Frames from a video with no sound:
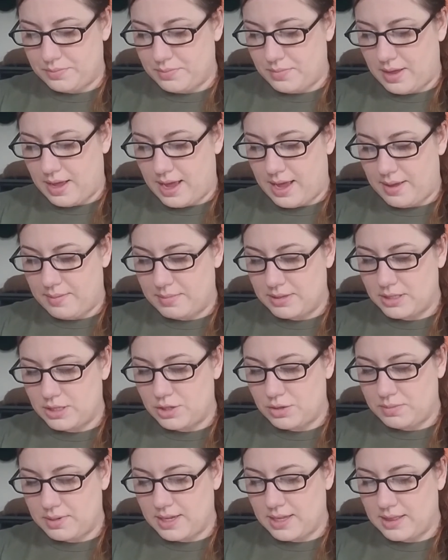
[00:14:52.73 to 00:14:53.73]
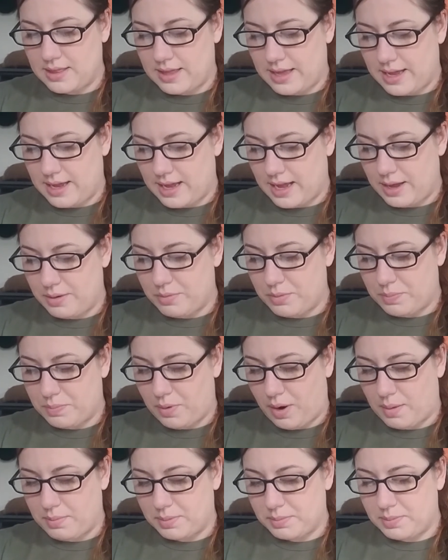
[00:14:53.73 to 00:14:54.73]
I'm assuming that I will
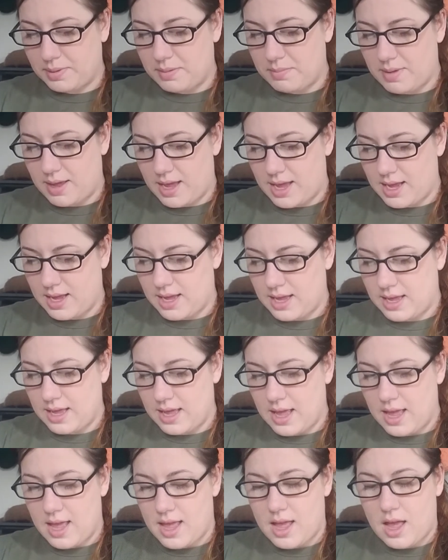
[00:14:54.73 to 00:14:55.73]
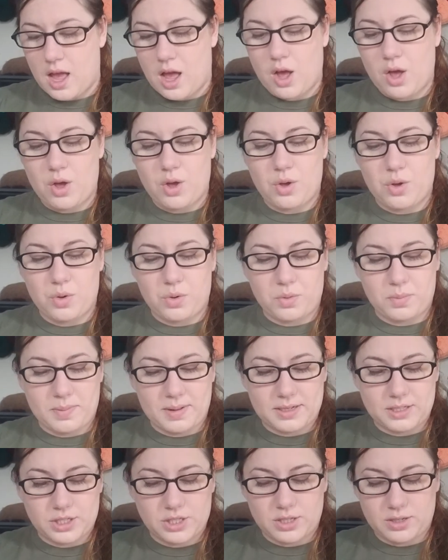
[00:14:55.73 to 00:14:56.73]
probably make a whole
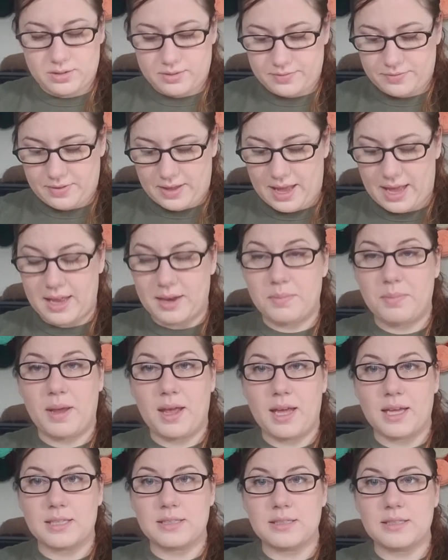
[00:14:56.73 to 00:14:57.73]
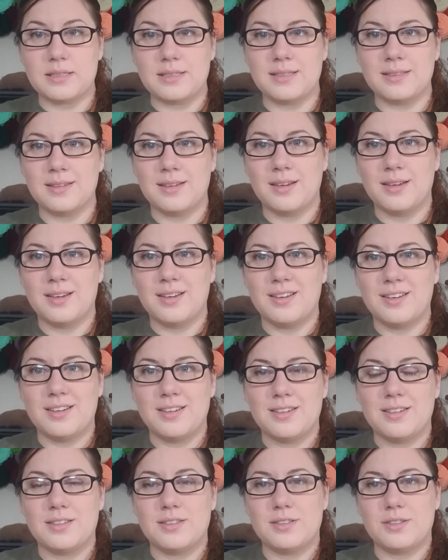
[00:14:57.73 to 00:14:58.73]
bunch of headbands
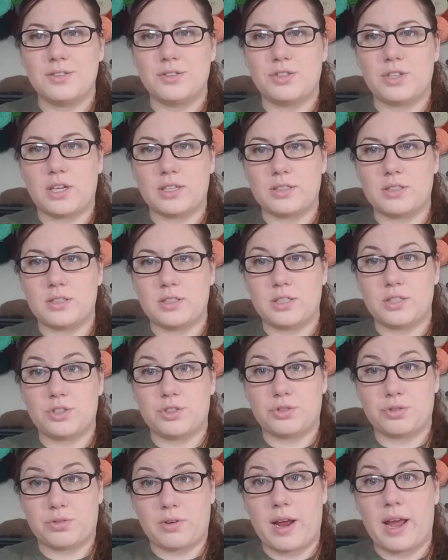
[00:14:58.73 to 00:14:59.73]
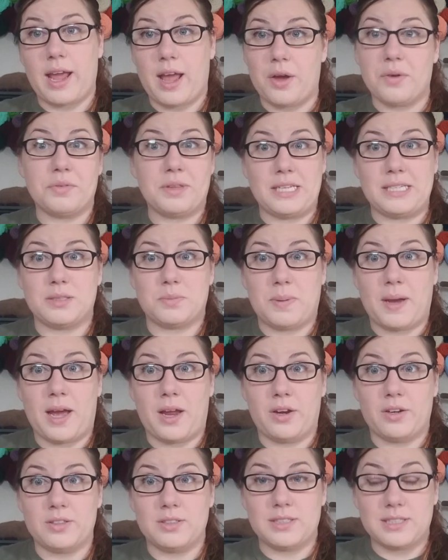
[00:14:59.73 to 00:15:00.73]
just to try out these
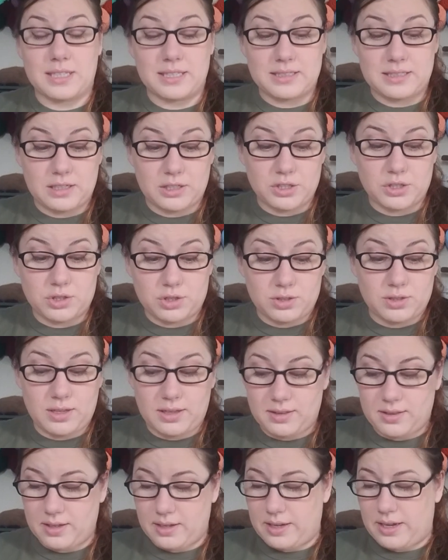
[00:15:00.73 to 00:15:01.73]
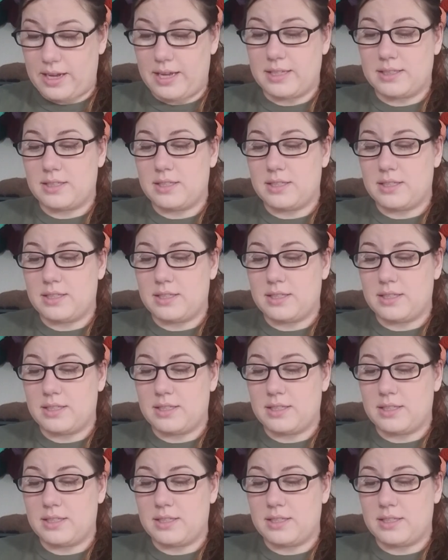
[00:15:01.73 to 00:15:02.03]
patterns, because it's